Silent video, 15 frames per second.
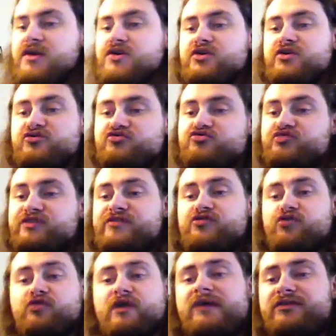you can
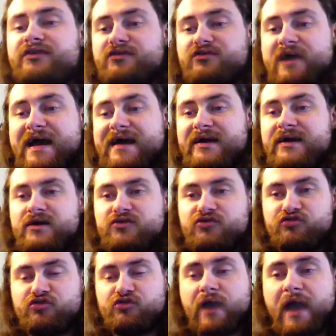redirect the attack
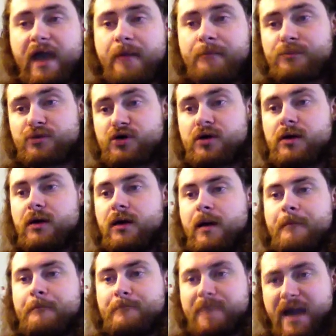to Amber
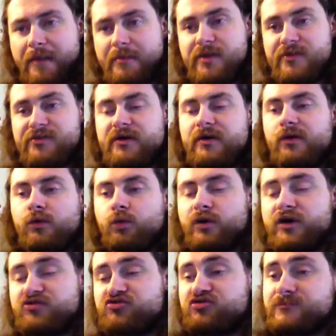Mammoth,
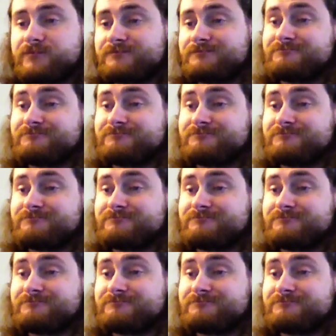which